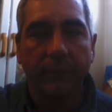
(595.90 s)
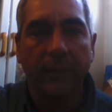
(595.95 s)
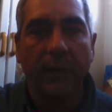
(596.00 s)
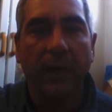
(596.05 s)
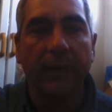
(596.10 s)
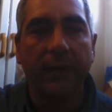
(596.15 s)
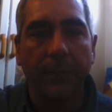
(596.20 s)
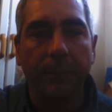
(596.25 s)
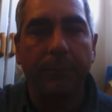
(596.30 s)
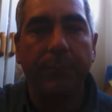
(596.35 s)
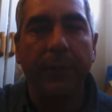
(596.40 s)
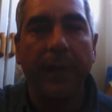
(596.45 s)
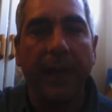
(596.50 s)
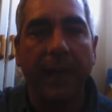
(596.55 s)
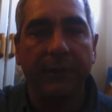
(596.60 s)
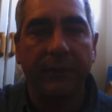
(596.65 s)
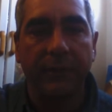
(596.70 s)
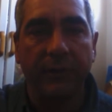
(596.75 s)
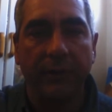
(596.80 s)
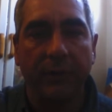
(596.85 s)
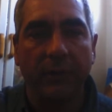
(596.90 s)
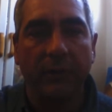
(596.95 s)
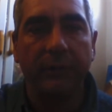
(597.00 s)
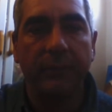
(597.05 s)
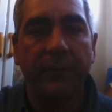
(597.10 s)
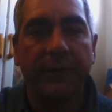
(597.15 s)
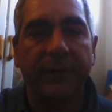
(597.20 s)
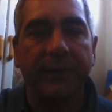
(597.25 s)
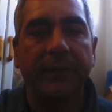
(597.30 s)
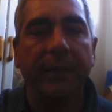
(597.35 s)
I'll get back to you,
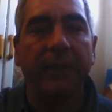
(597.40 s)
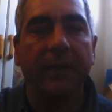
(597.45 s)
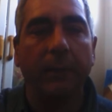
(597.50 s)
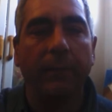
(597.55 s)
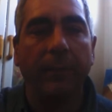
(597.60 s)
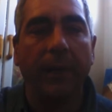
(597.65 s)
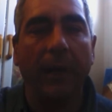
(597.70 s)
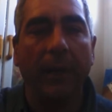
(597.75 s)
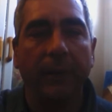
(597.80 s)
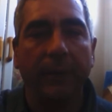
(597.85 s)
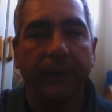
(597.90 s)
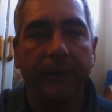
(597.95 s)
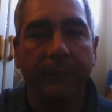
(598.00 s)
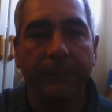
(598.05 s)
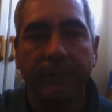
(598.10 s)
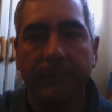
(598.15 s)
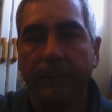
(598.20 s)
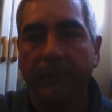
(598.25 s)
but think about it.